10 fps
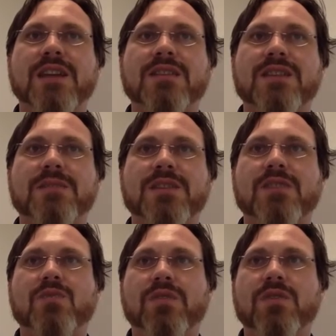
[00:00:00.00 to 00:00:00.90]
and
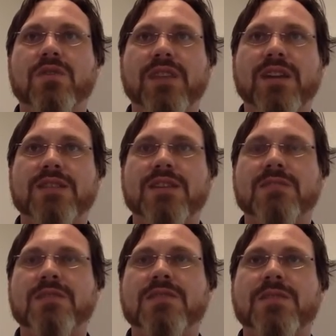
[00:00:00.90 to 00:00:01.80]
subsequent review of that
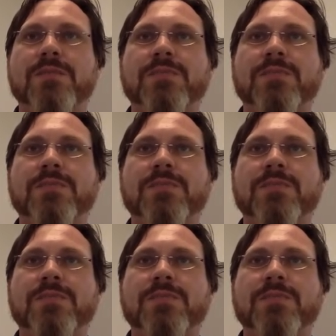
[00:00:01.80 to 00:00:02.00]
assessment.